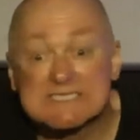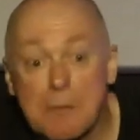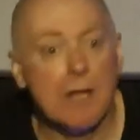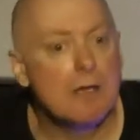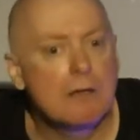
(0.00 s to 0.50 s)

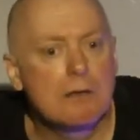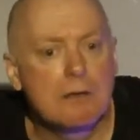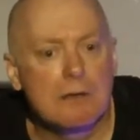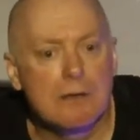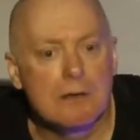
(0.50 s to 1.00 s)
What if
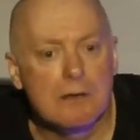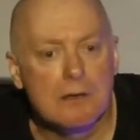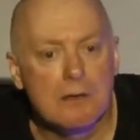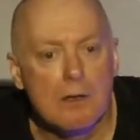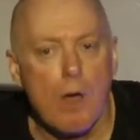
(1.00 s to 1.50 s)
they've acted
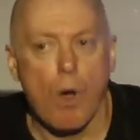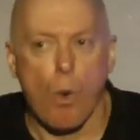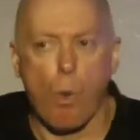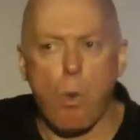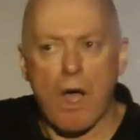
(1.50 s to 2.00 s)
in a way
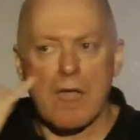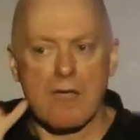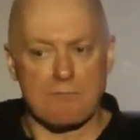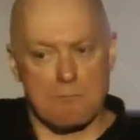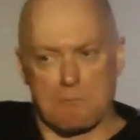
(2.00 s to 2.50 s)
that's
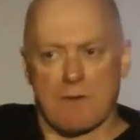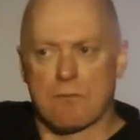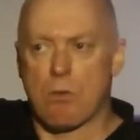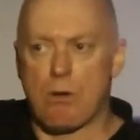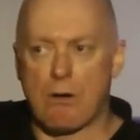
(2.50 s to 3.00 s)
created
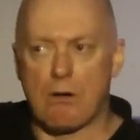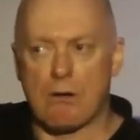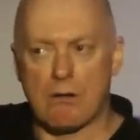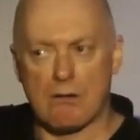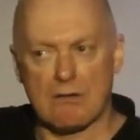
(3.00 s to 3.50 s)
legitimate
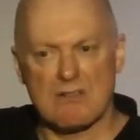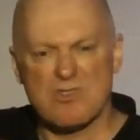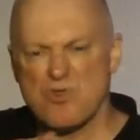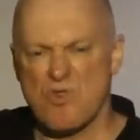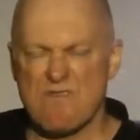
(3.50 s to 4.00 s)
concerns
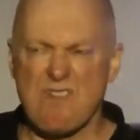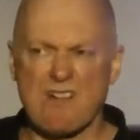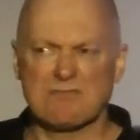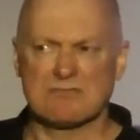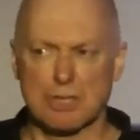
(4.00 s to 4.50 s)
about their
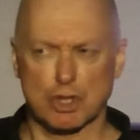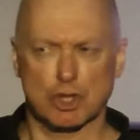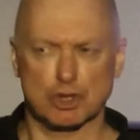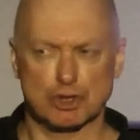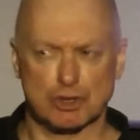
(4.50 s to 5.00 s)

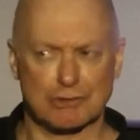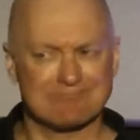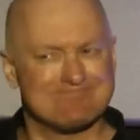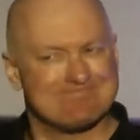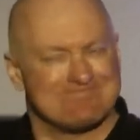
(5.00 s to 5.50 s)

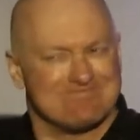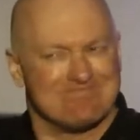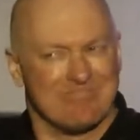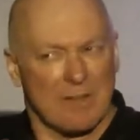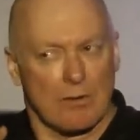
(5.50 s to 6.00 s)
trustworthiness?